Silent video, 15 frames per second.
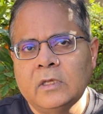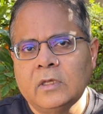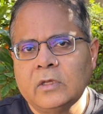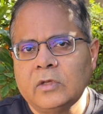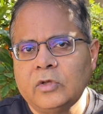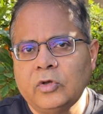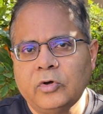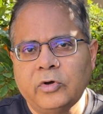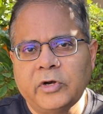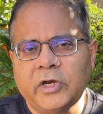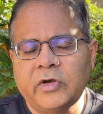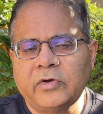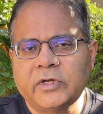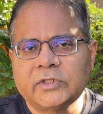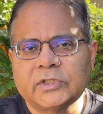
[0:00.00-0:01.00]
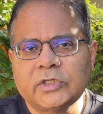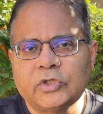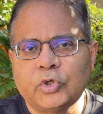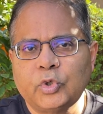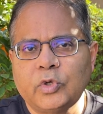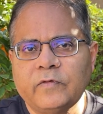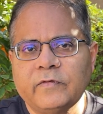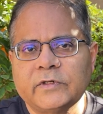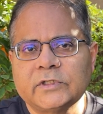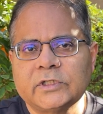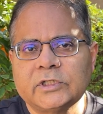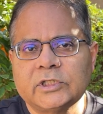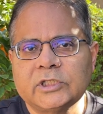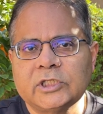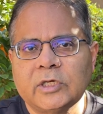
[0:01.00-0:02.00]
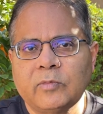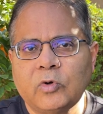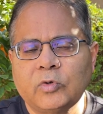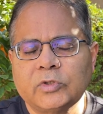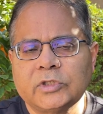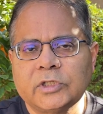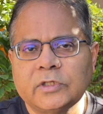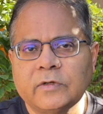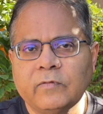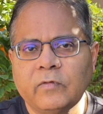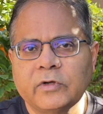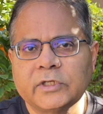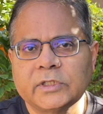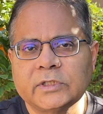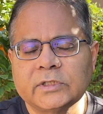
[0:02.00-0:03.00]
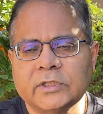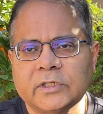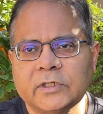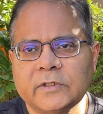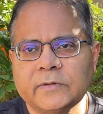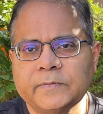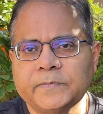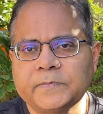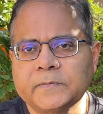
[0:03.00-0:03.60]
your interest in the university, about what is the